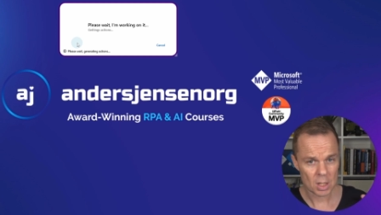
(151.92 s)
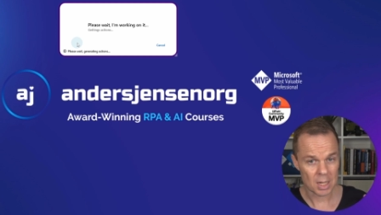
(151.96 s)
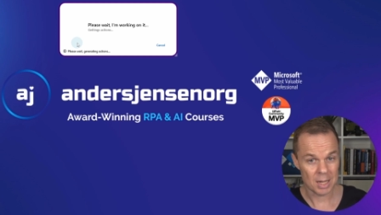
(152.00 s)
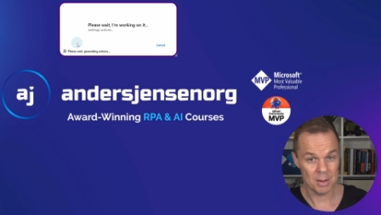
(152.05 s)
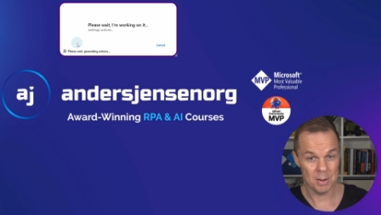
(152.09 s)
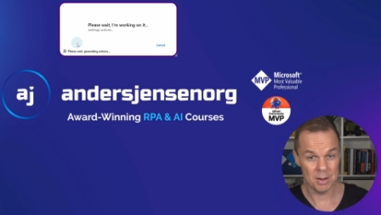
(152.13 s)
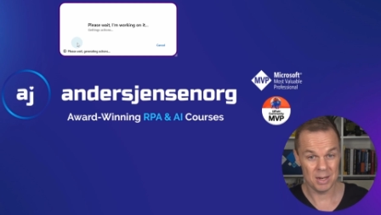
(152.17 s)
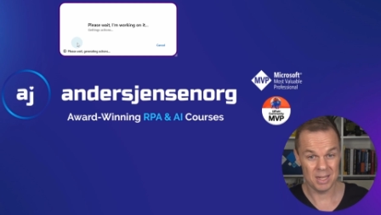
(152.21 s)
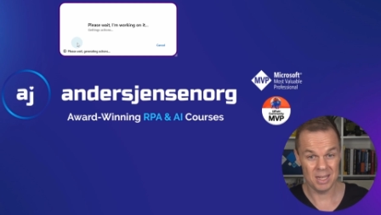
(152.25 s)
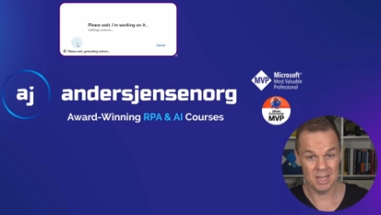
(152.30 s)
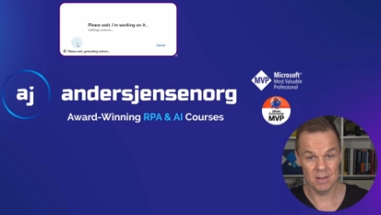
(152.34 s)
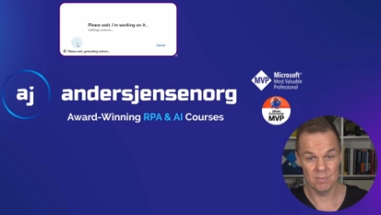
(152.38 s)

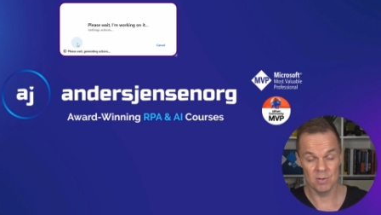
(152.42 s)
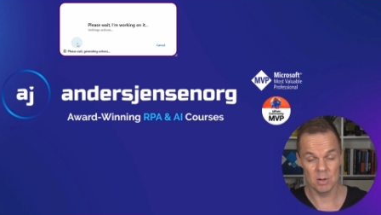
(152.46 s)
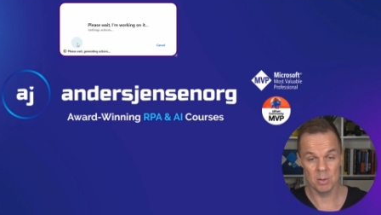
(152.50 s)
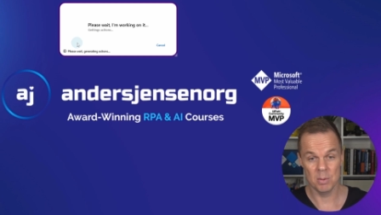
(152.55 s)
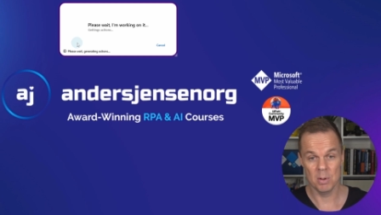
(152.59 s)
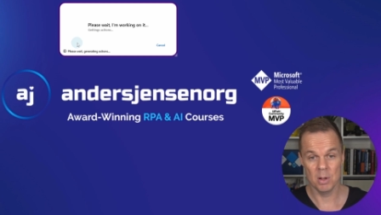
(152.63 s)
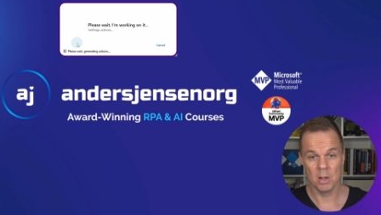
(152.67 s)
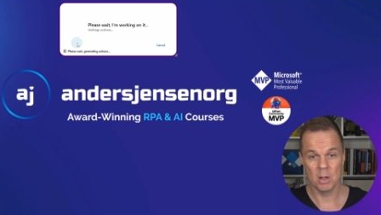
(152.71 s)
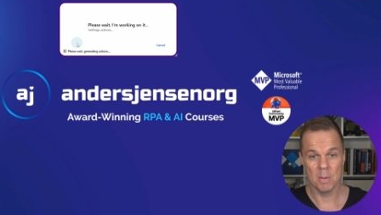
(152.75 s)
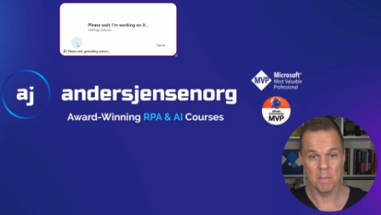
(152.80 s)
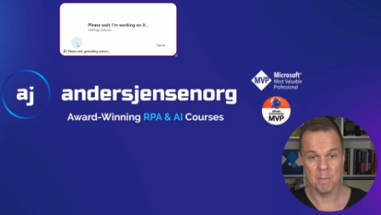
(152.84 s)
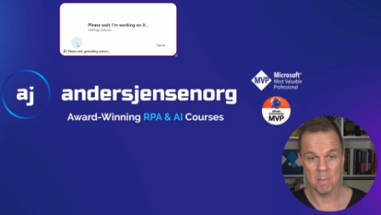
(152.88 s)
and even
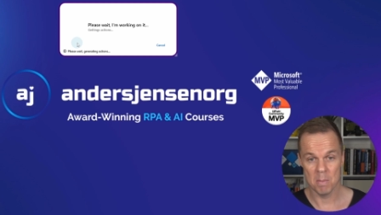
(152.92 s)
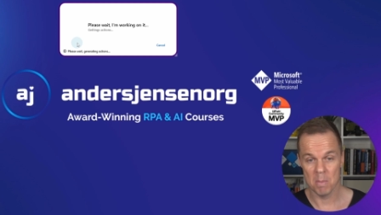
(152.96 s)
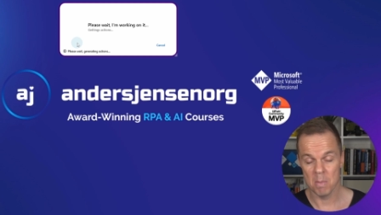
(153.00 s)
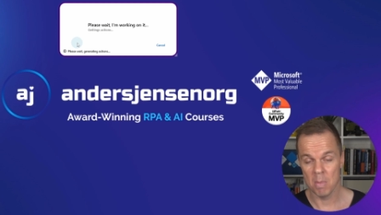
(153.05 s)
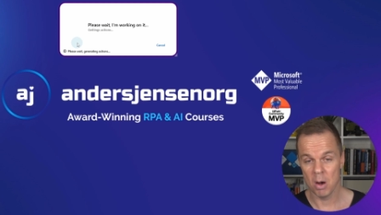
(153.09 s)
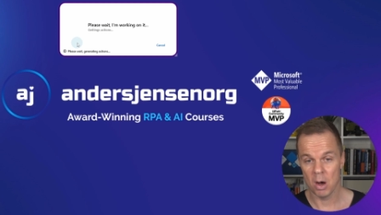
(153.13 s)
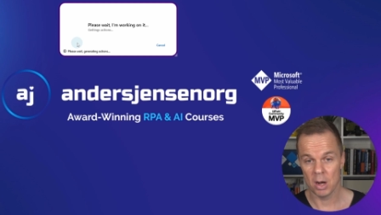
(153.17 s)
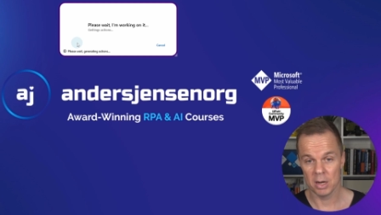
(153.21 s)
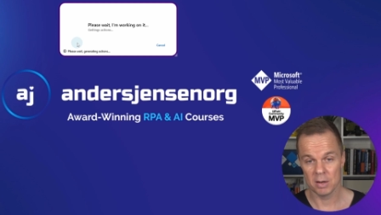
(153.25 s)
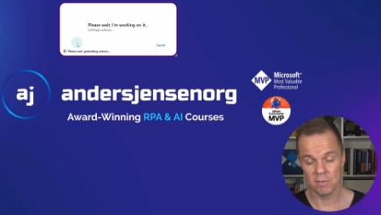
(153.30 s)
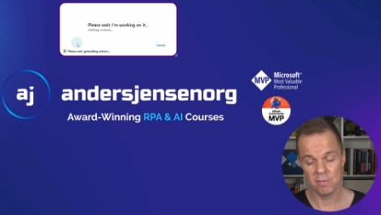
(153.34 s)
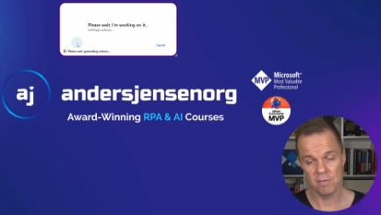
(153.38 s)

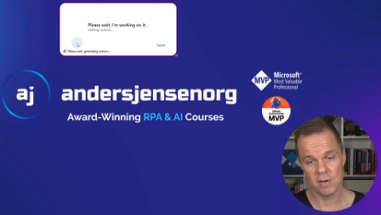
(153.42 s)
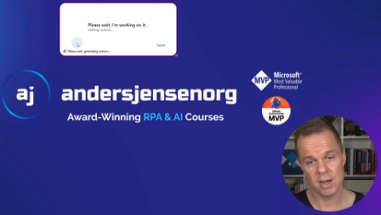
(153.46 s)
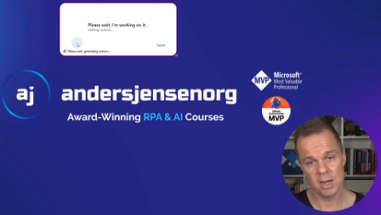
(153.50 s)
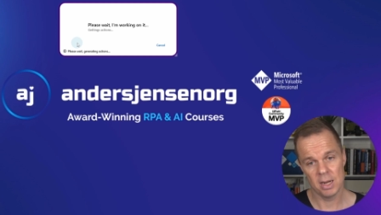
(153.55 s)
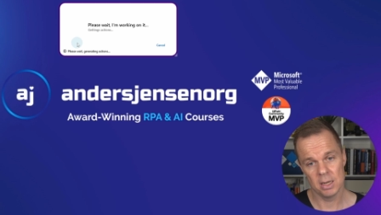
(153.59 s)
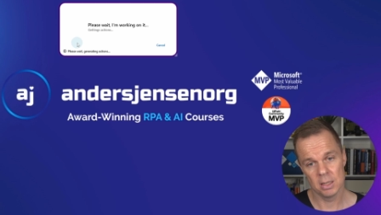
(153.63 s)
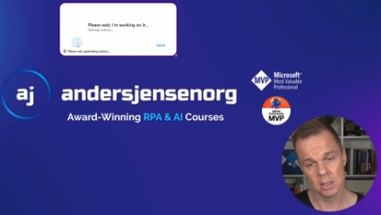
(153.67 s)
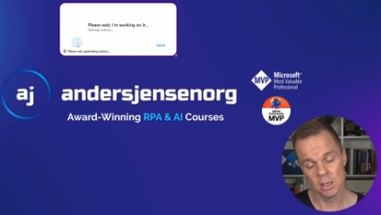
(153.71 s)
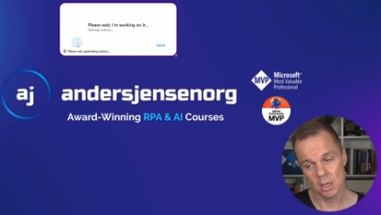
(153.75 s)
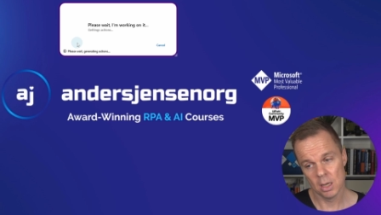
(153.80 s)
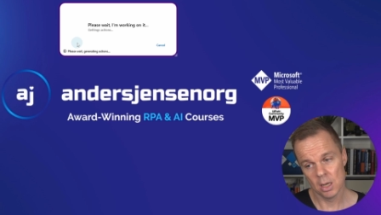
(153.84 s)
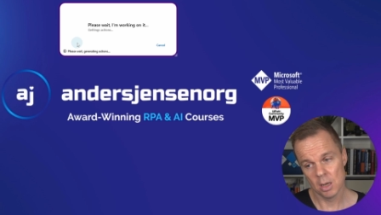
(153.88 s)
modify
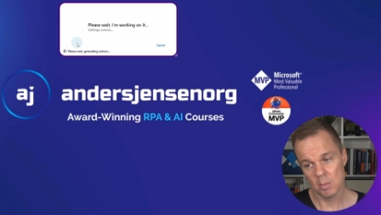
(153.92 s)
it.